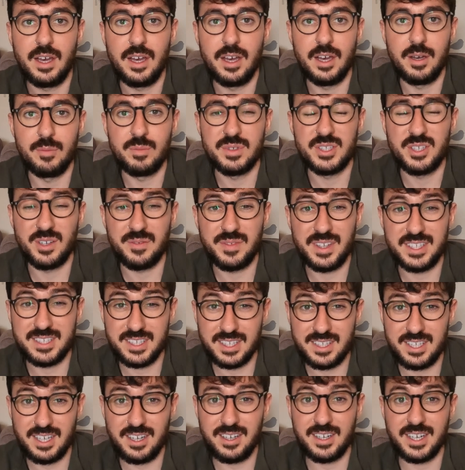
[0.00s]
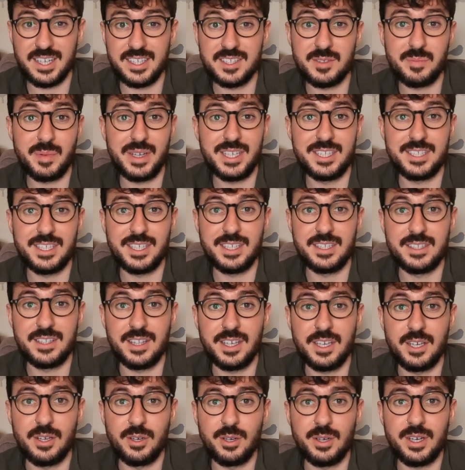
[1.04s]
So if there's a target species
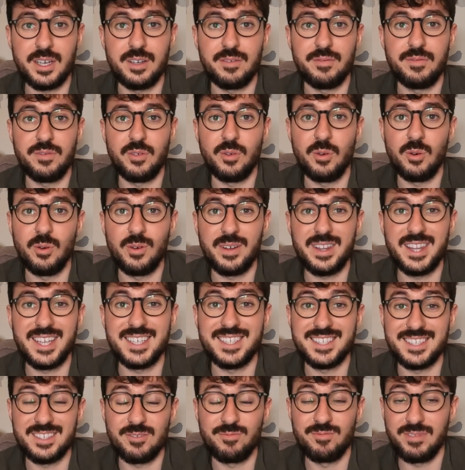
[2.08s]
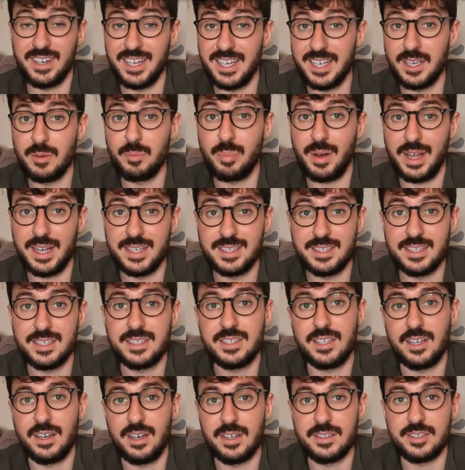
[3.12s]
that you're looking for, this is a really good place to
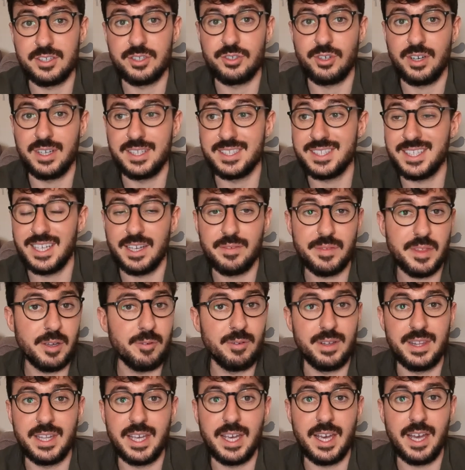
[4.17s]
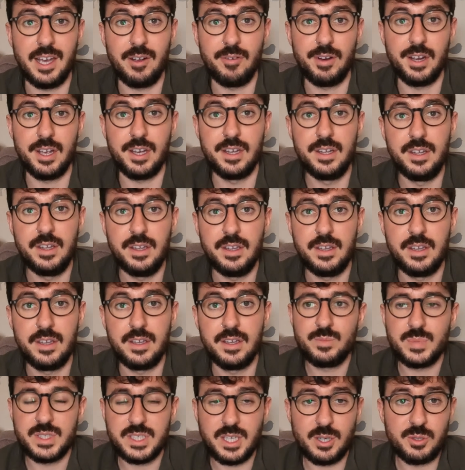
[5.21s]
start to try and see if they're in the area.
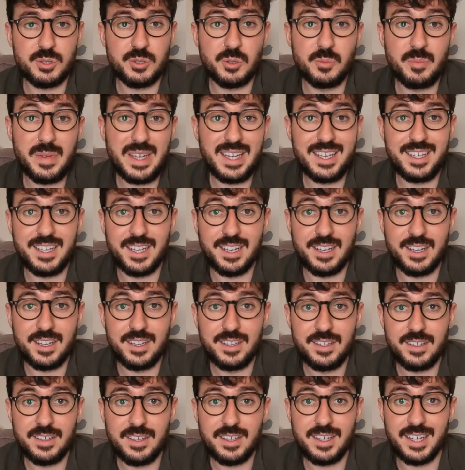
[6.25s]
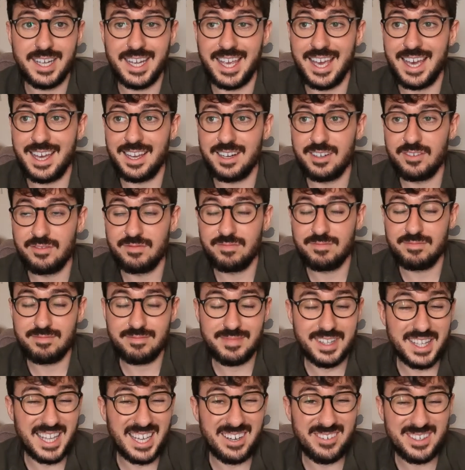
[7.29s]
Social media, again,
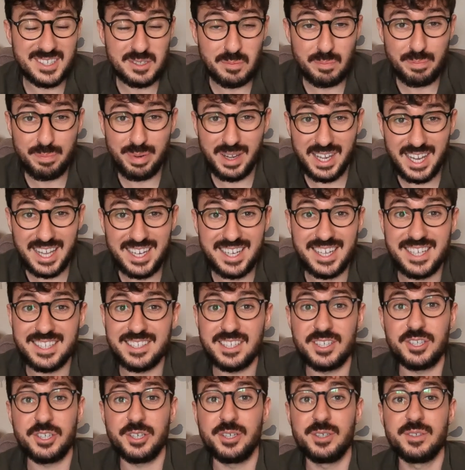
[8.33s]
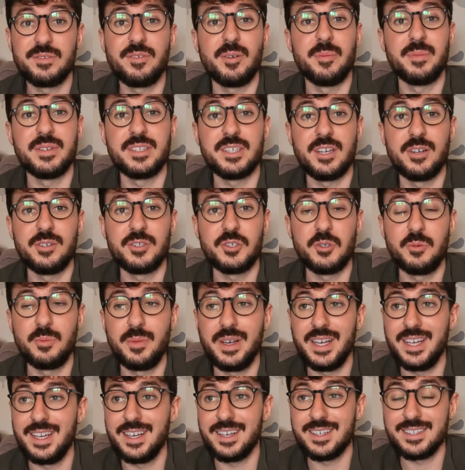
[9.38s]
there is plenty to choose from on social
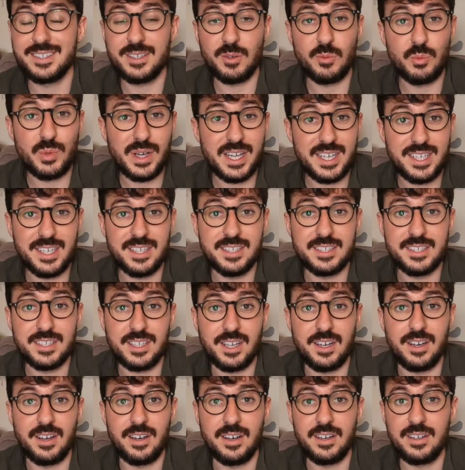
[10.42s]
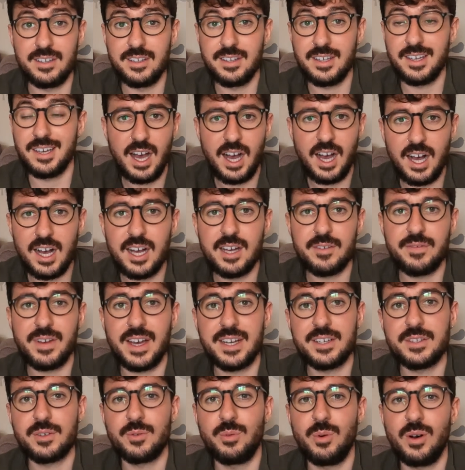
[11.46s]
media, so where do you start? I've
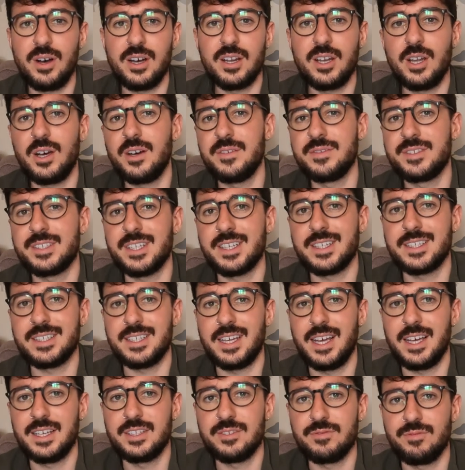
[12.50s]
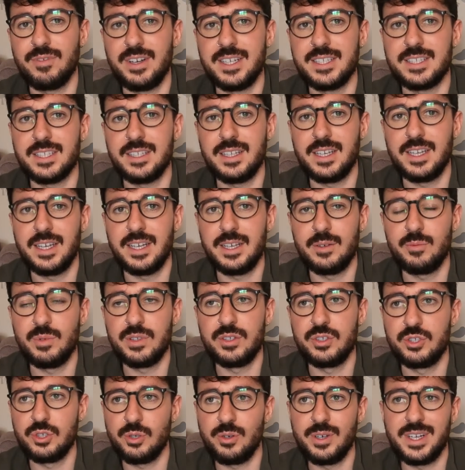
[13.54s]
had quite a lot of success recently
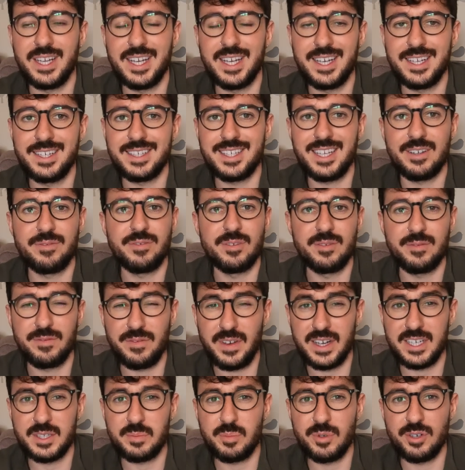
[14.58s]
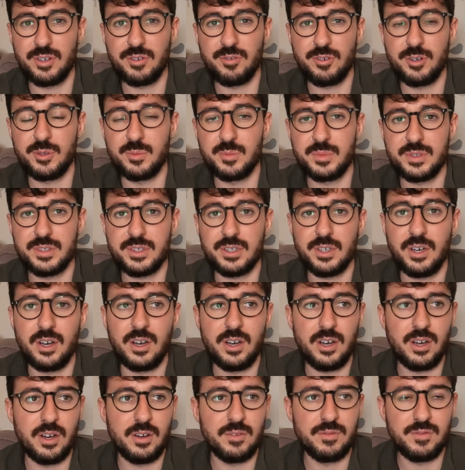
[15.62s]
with joining different Facebook groups
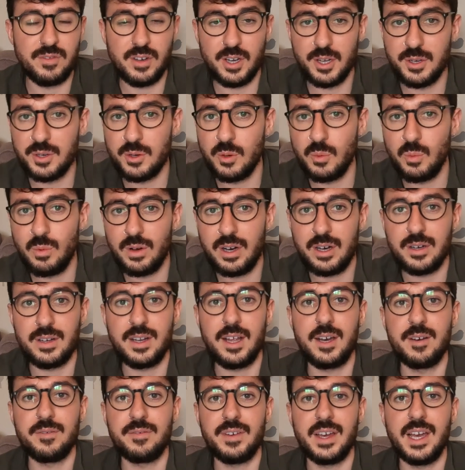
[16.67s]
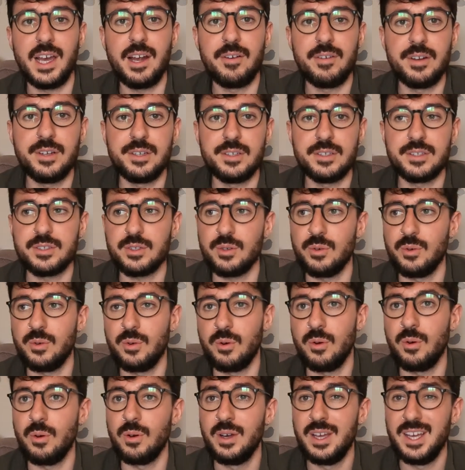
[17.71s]
of local wildlife areas
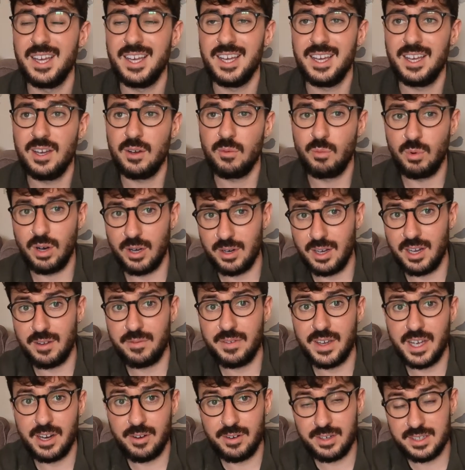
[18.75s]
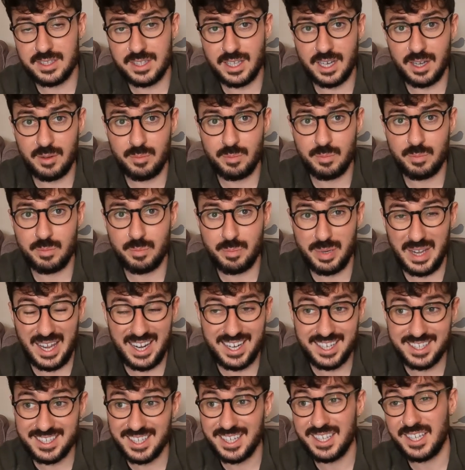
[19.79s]
or wildlife areas that I'm planning